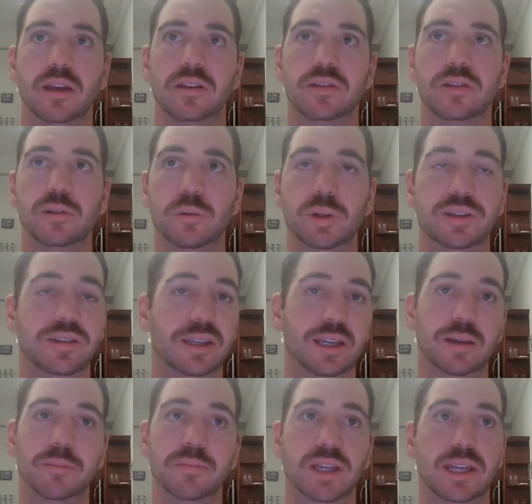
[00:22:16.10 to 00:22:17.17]
to a
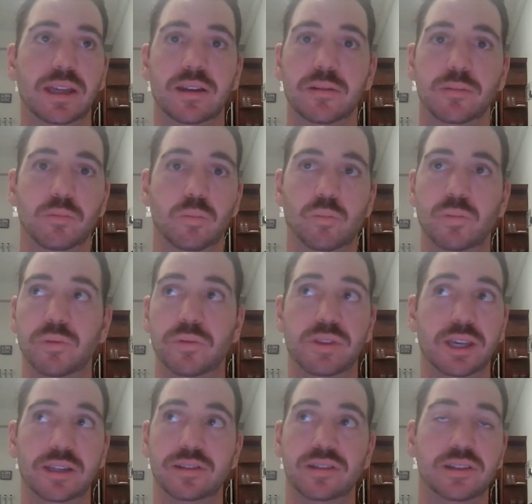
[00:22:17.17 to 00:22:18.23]
team that
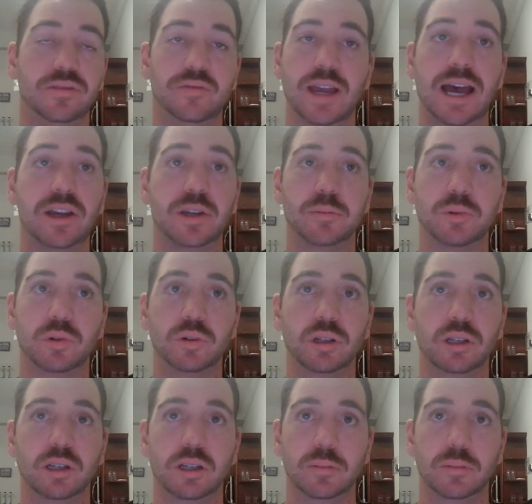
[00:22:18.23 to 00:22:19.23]
thinks he's valuable